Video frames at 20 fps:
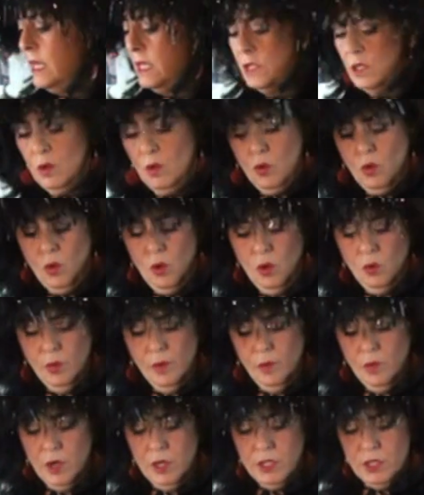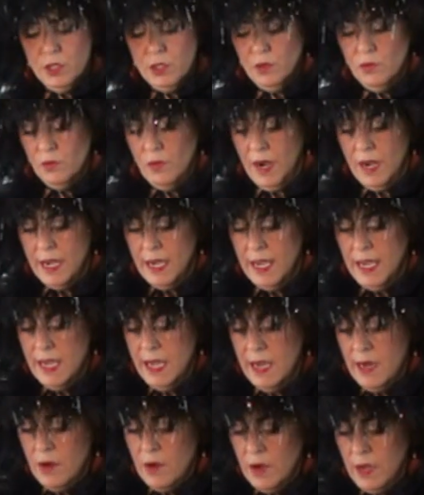So all we want to do right
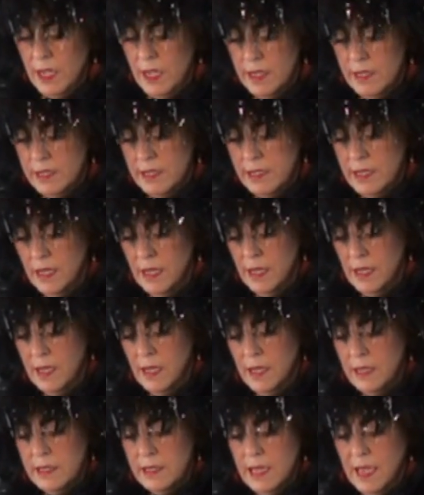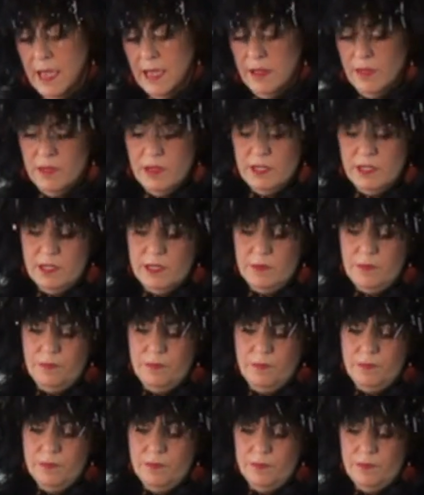here is take this
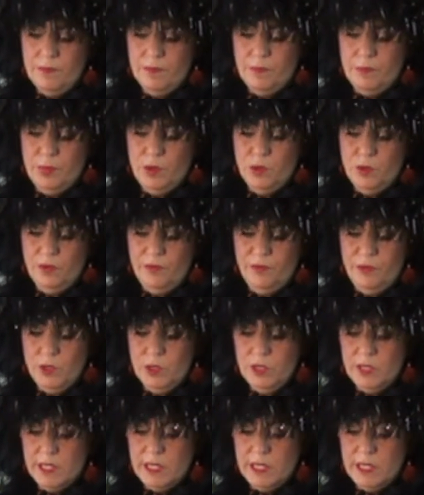beautiful